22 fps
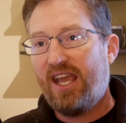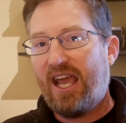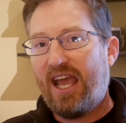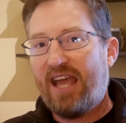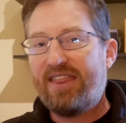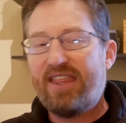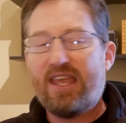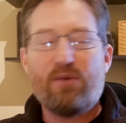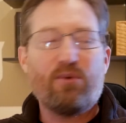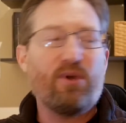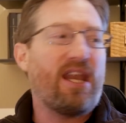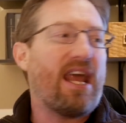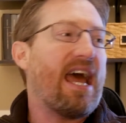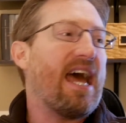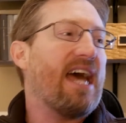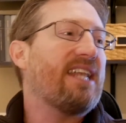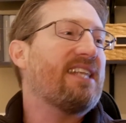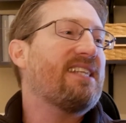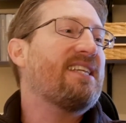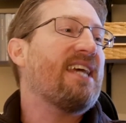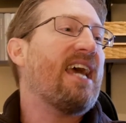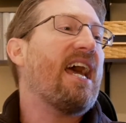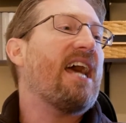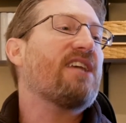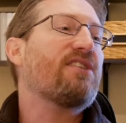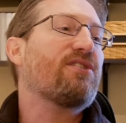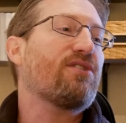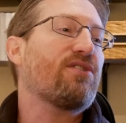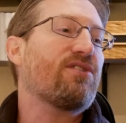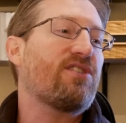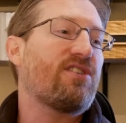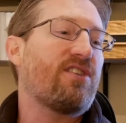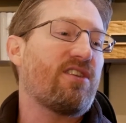and they would add
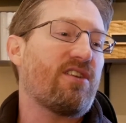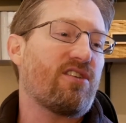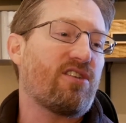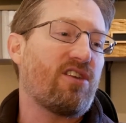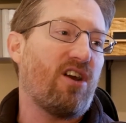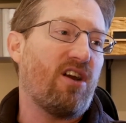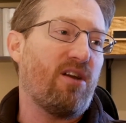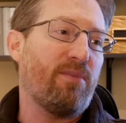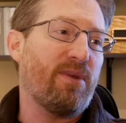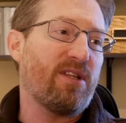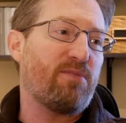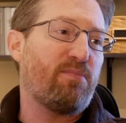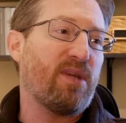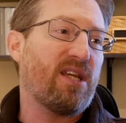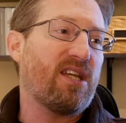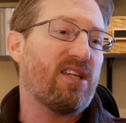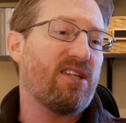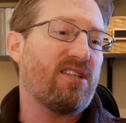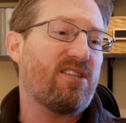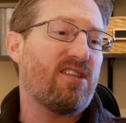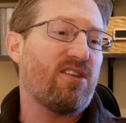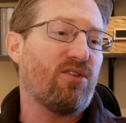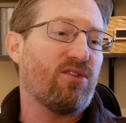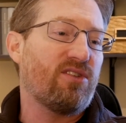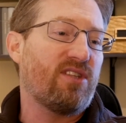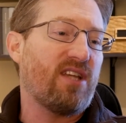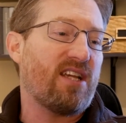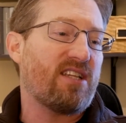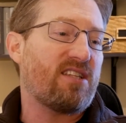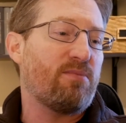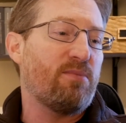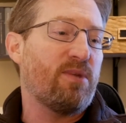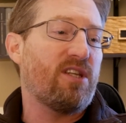tassels to their garments because the Old
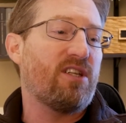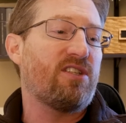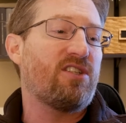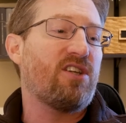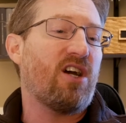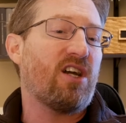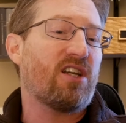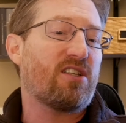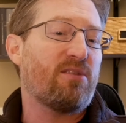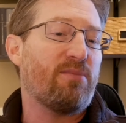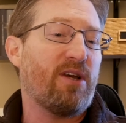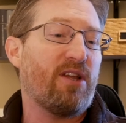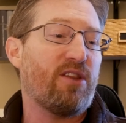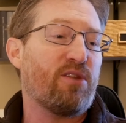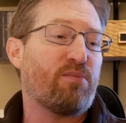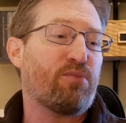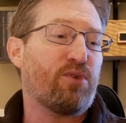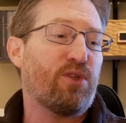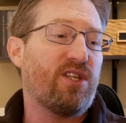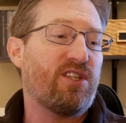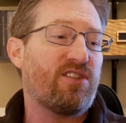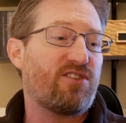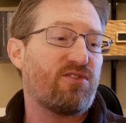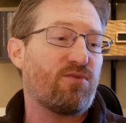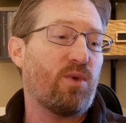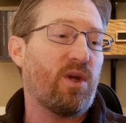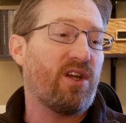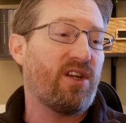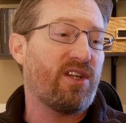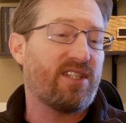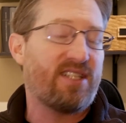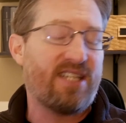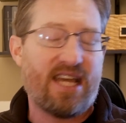Testament had talked about the priests
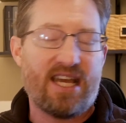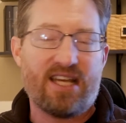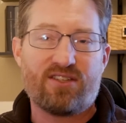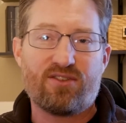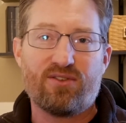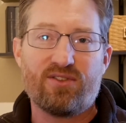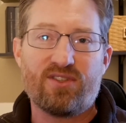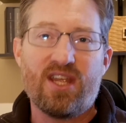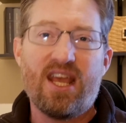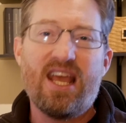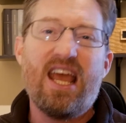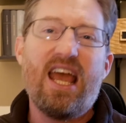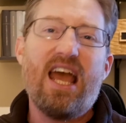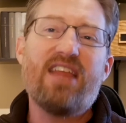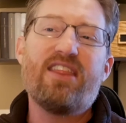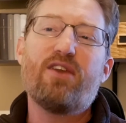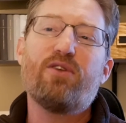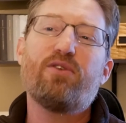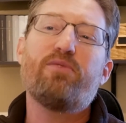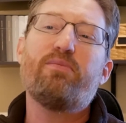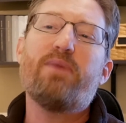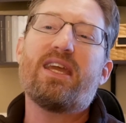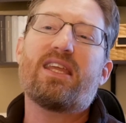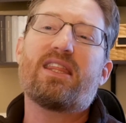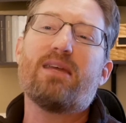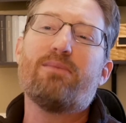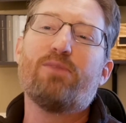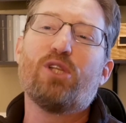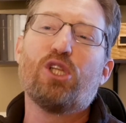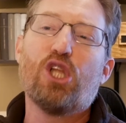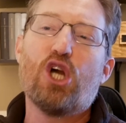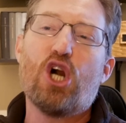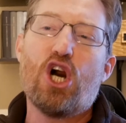wearing tassels. And they would make them
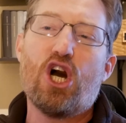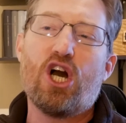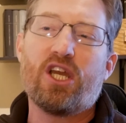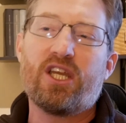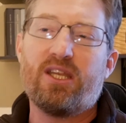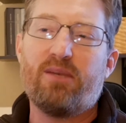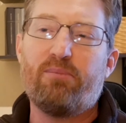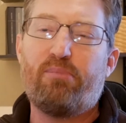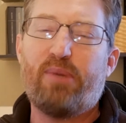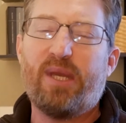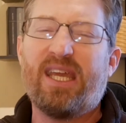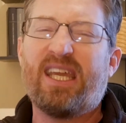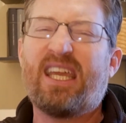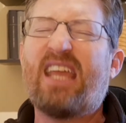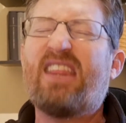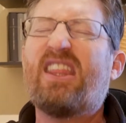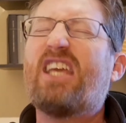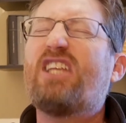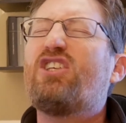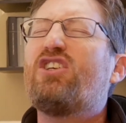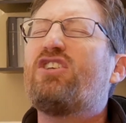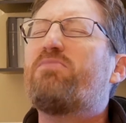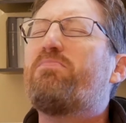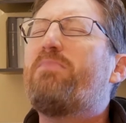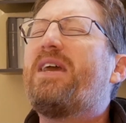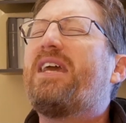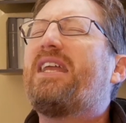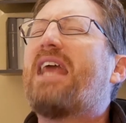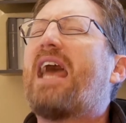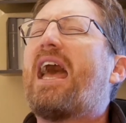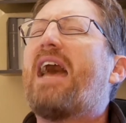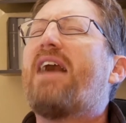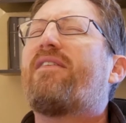long and big. And they just
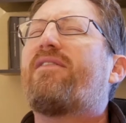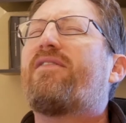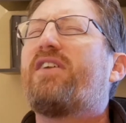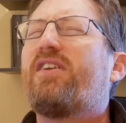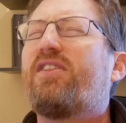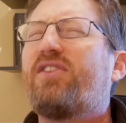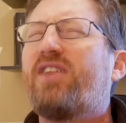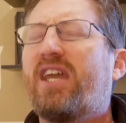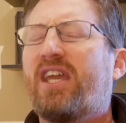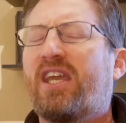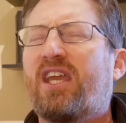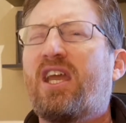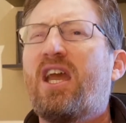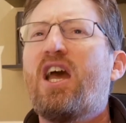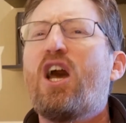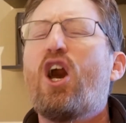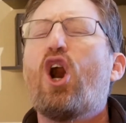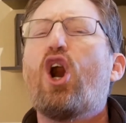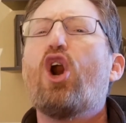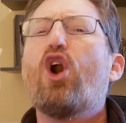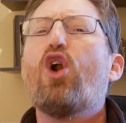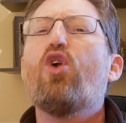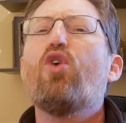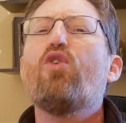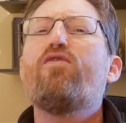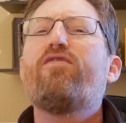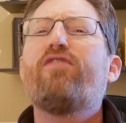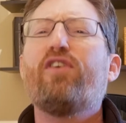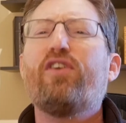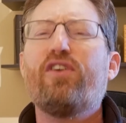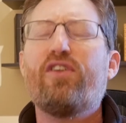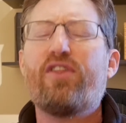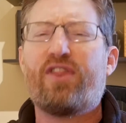made everything
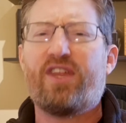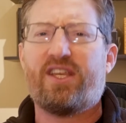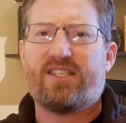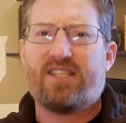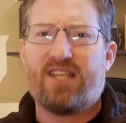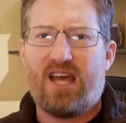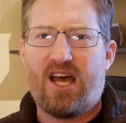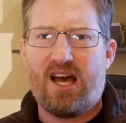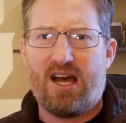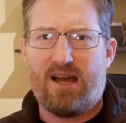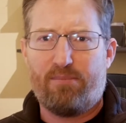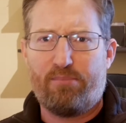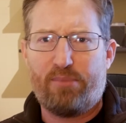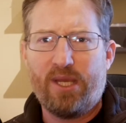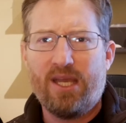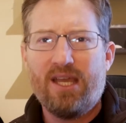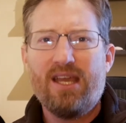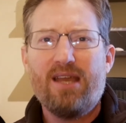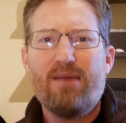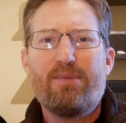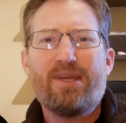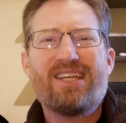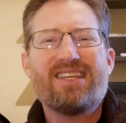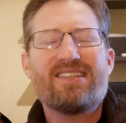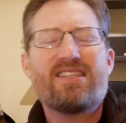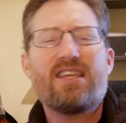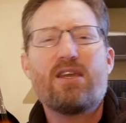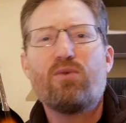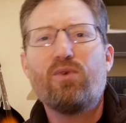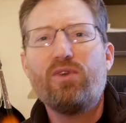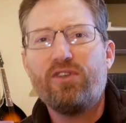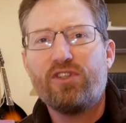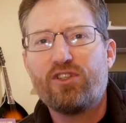over the top because
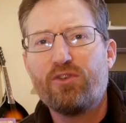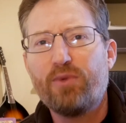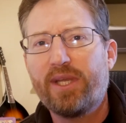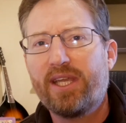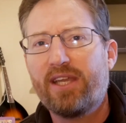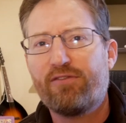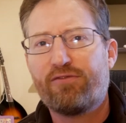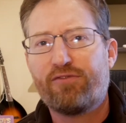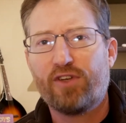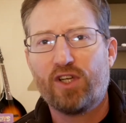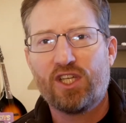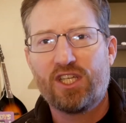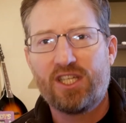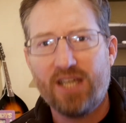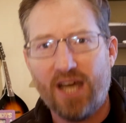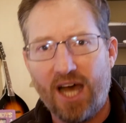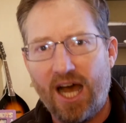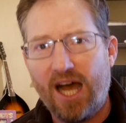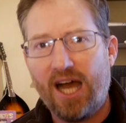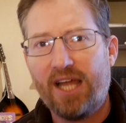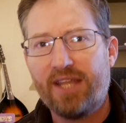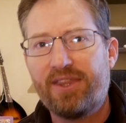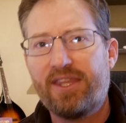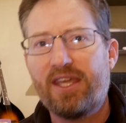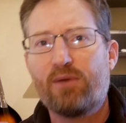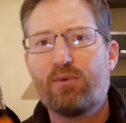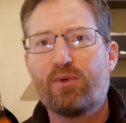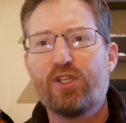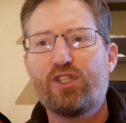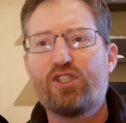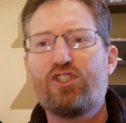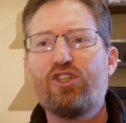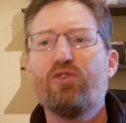they weren't doing it for God, they
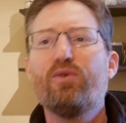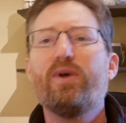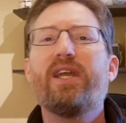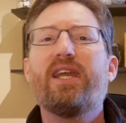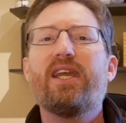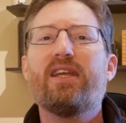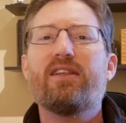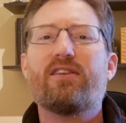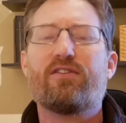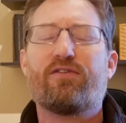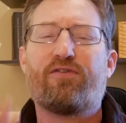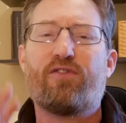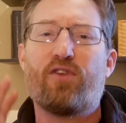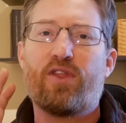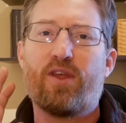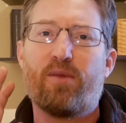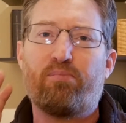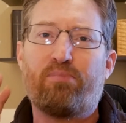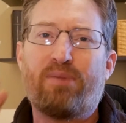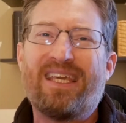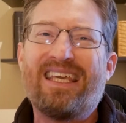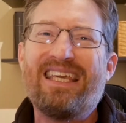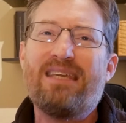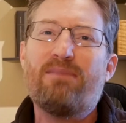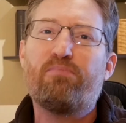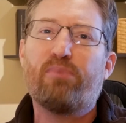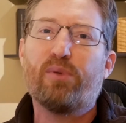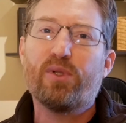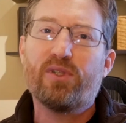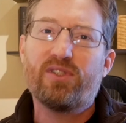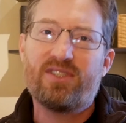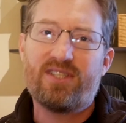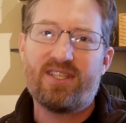were doing it for the
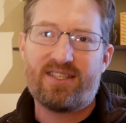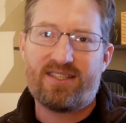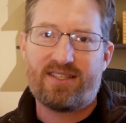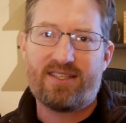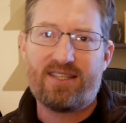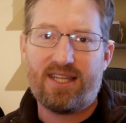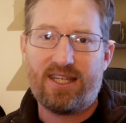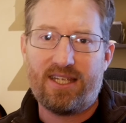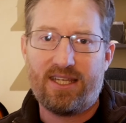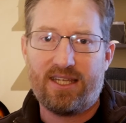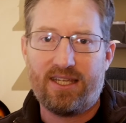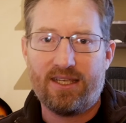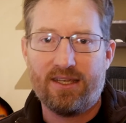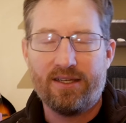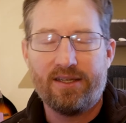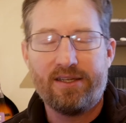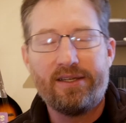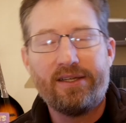people to see.